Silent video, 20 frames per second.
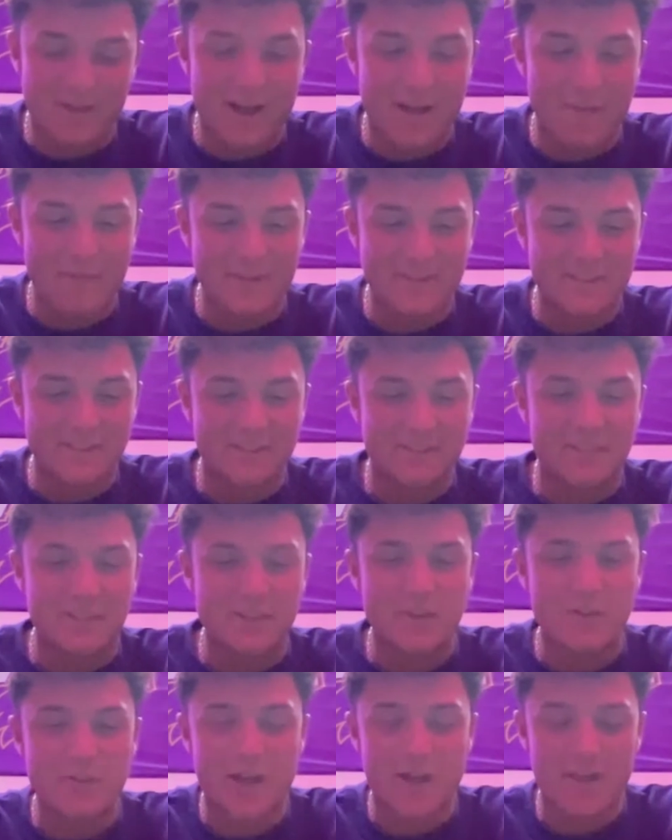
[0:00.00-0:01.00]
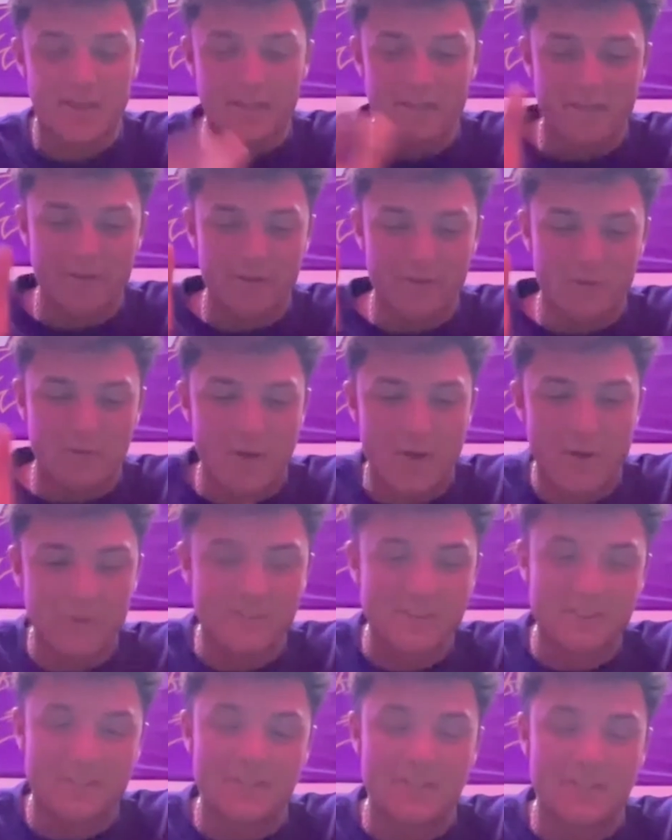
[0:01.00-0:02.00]
I miss you too, and I love you the
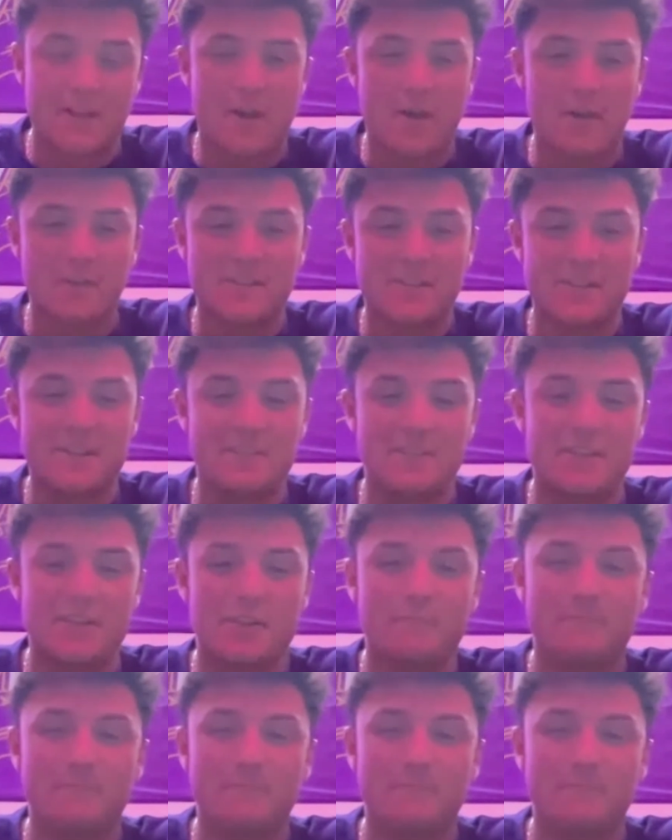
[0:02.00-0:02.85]
most. I'll see you soon.